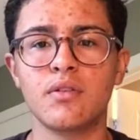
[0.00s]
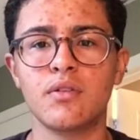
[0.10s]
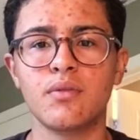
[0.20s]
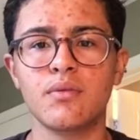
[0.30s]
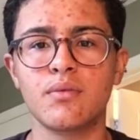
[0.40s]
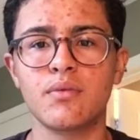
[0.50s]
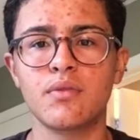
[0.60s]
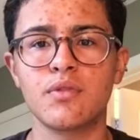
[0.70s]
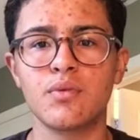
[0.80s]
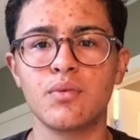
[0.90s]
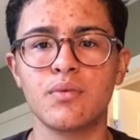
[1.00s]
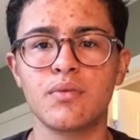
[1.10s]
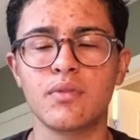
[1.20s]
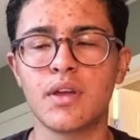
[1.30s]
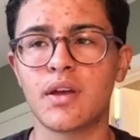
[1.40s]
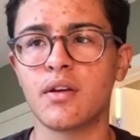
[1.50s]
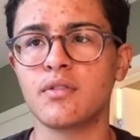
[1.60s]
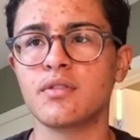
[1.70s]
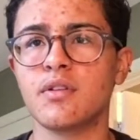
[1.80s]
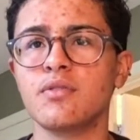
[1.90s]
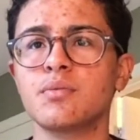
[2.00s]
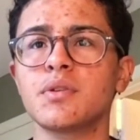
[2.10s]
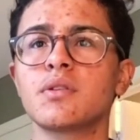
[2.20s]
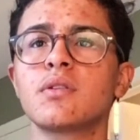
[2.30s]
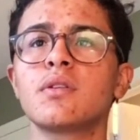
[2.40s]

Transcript: don't do that kind of stuff, but